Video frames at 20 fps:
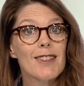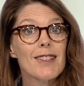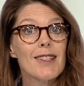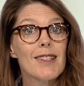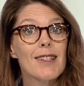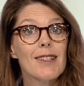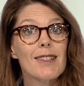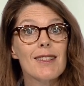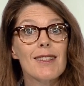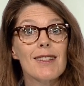
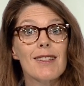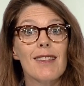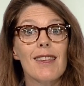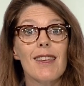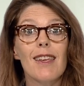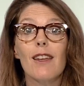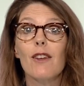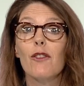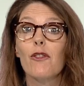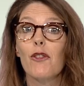considers
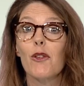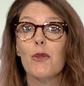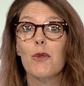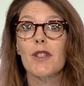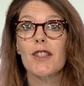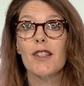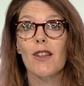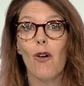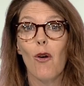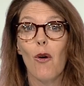the
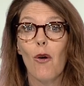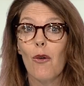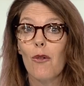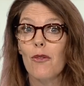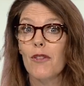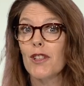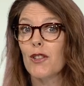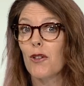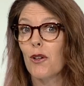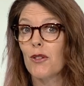influence
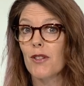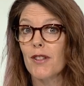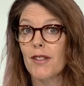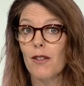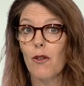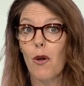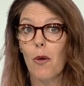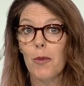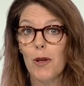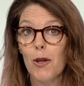of a doctor's
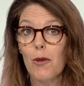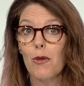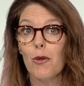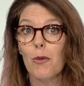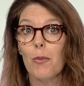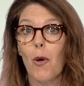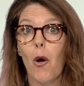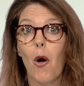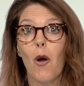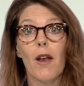lobby
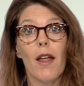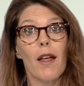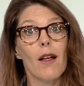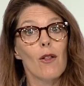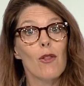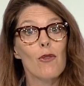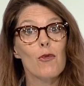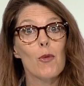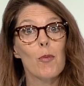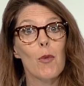group on
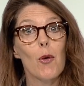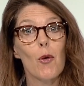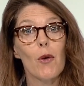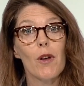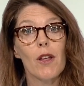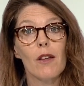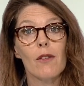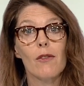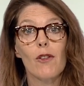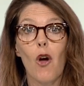health
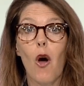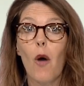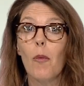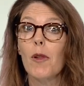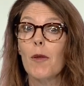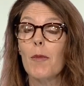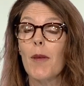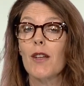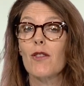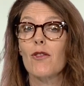reporting of
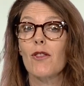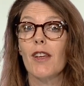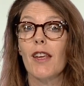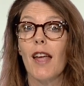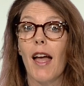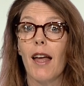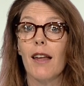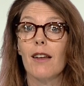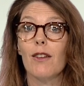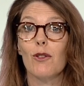complementary
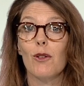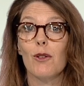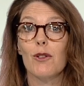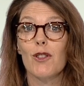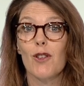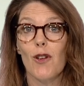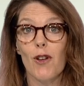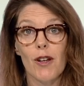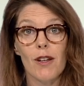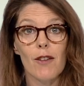and
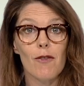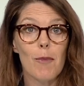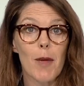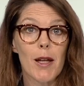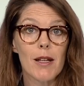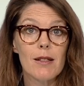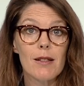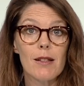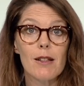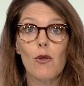alternative
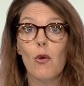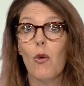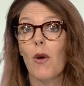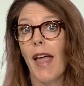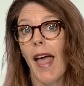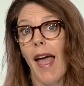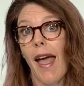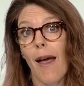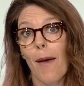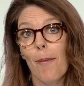medicine, or
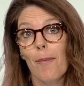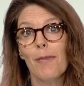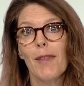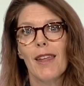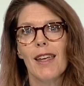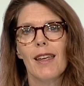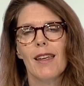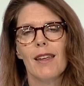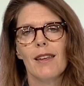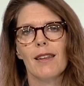CAM,
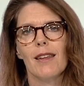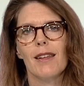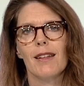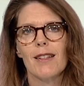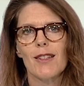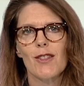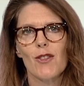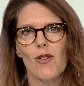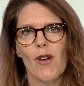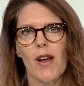
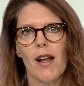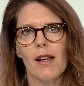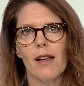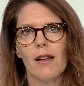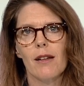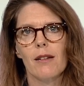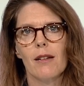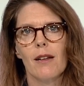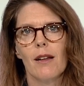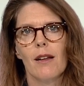in
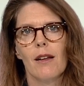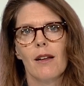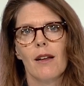Australia.